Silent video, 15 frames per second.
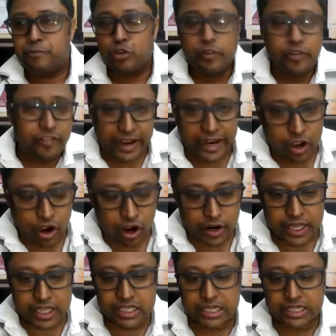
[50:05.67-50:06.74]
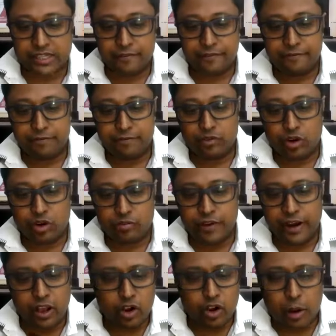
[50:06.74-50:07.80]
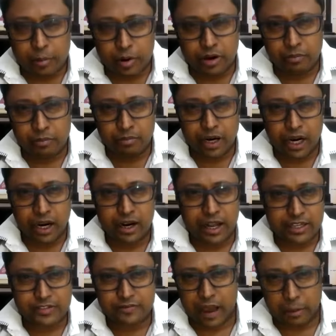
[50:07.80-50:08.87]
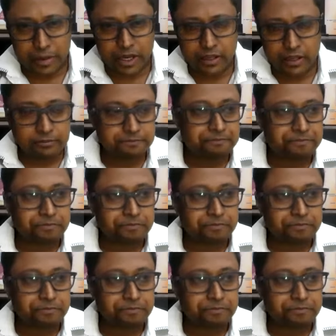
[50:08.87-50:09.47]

To be very honest, it's a very common middle class family.